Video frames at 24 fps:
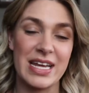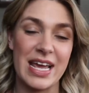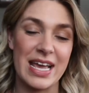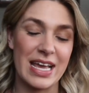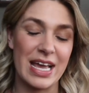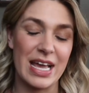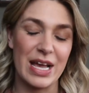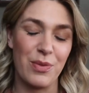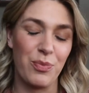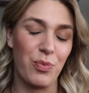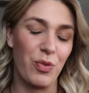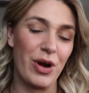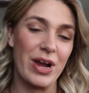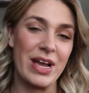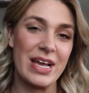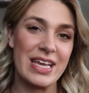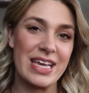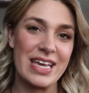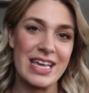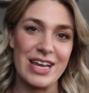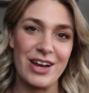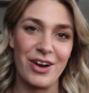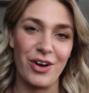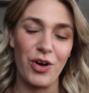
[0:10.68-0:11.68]
taking a break
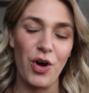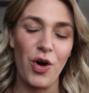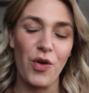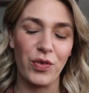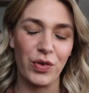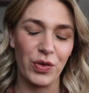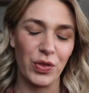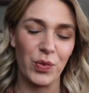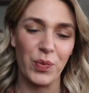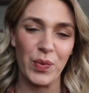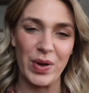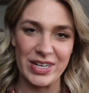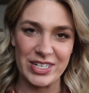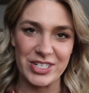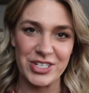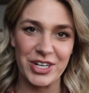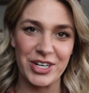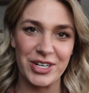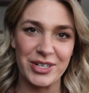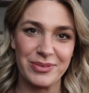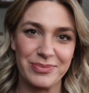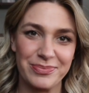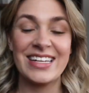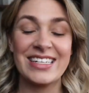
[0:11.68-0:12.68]
here over the
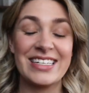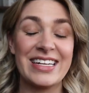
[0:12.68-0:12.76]
winter.